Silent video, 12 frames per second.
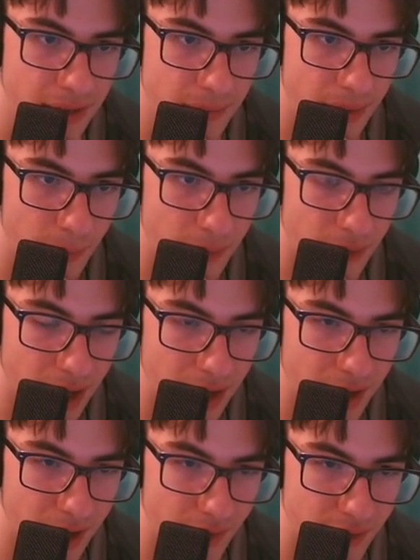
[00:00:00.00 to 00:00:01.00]
then we kind
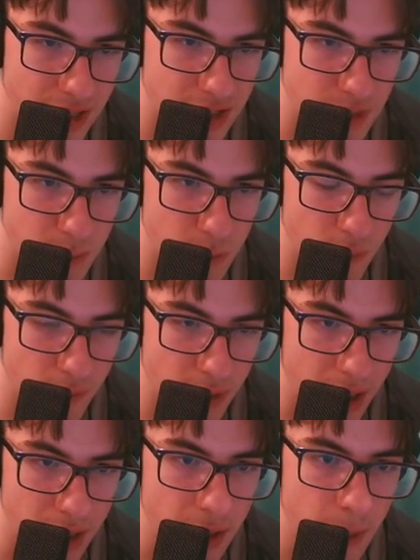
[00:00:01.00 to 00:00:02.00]
of have these moving
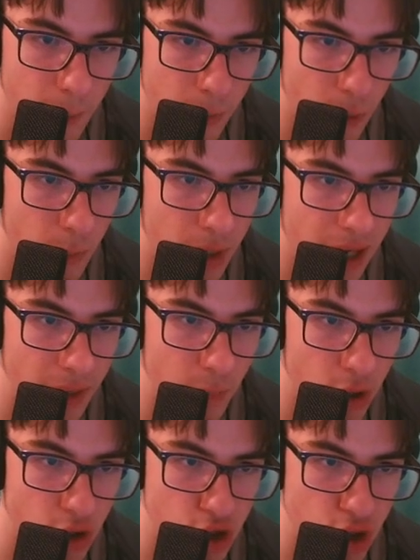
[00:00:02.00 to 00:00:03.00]
in, but we kind of
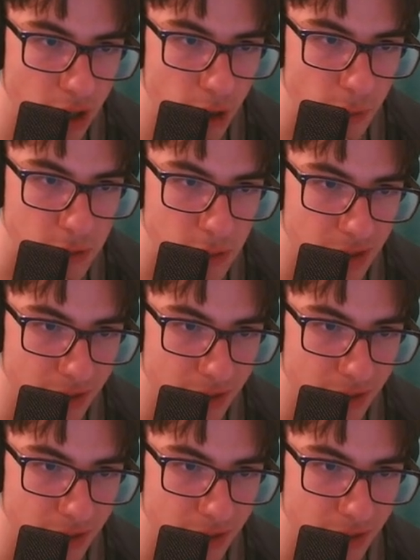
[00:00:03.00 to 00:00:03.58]
want a triangle between